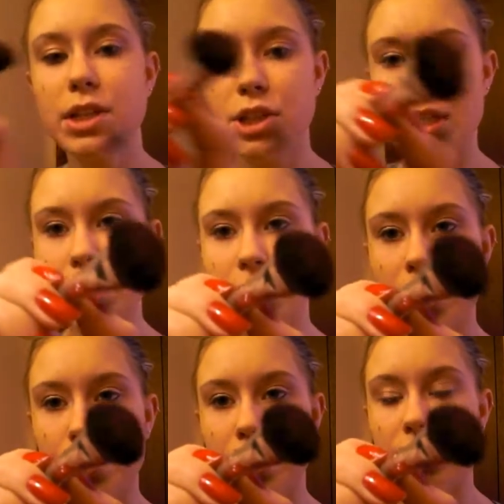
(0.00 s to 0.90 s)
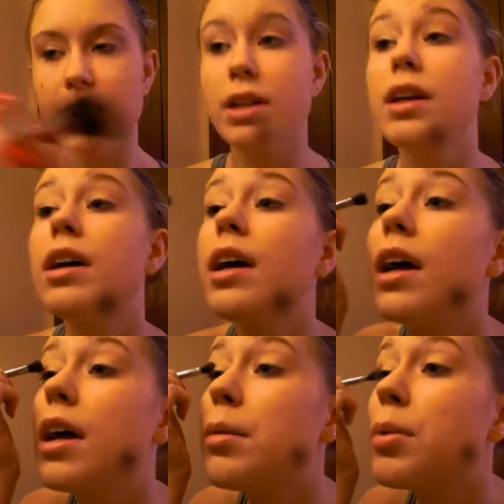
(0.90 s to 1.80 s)
just a little bit of it,
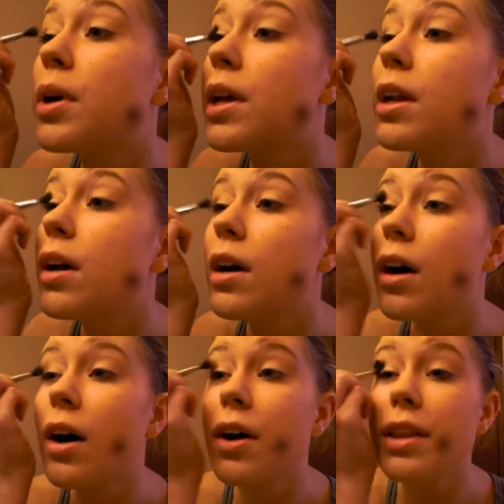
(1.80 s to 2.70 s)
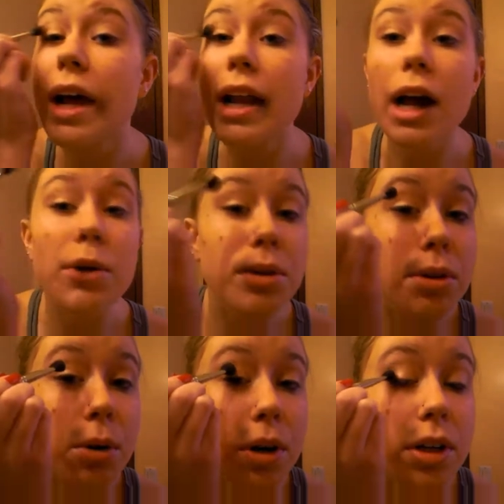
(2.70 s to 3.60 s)
and put it on that outer
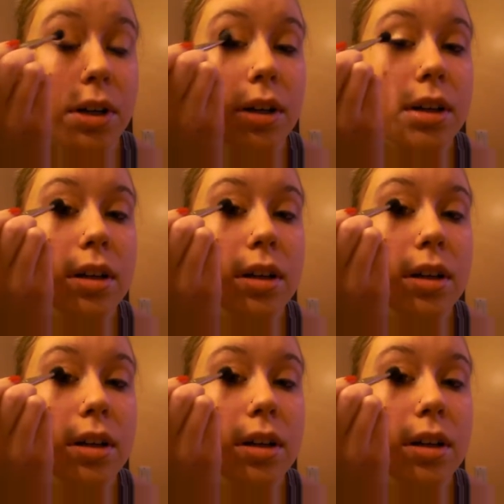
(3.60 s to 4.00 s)
corner.